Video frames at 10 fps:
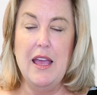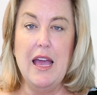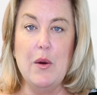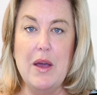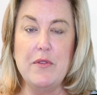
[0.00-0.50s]

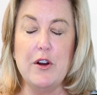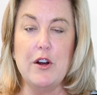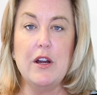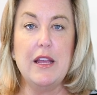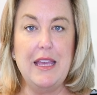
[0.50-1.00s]

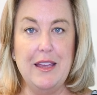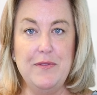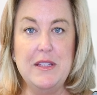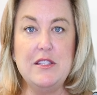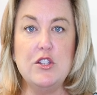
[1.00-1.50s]
However,
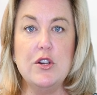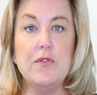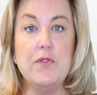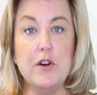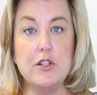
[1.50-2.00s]
if this is your
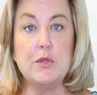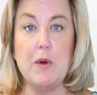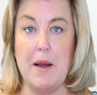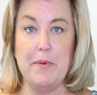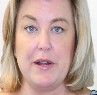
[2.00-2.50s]
first
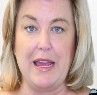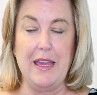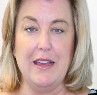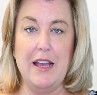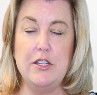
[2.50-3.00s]

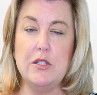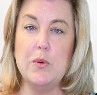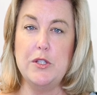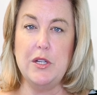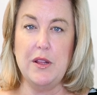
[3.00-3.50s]
property, I just
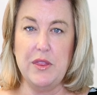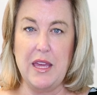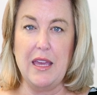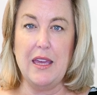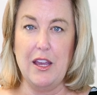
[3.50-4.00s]
want you to
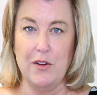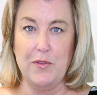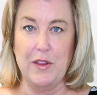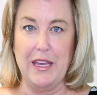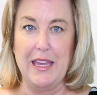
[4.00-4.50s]
think
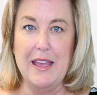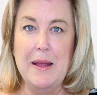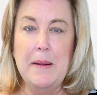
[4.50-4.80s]
carefully.